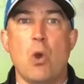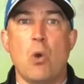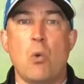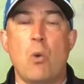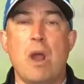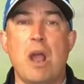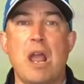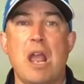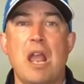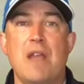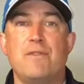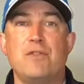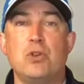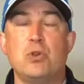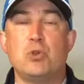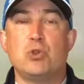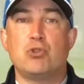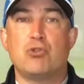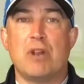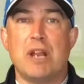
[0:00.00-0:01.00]
where if
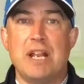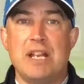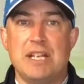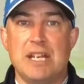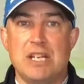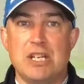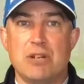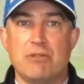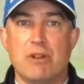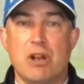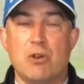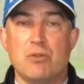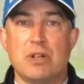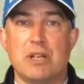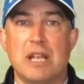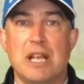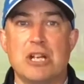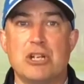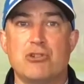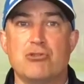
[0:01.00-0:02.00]
you trade in your old
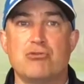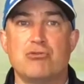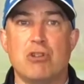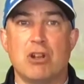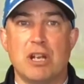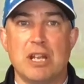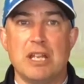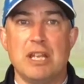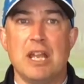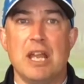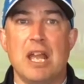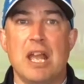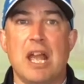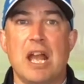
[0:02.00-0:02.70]
elect trolley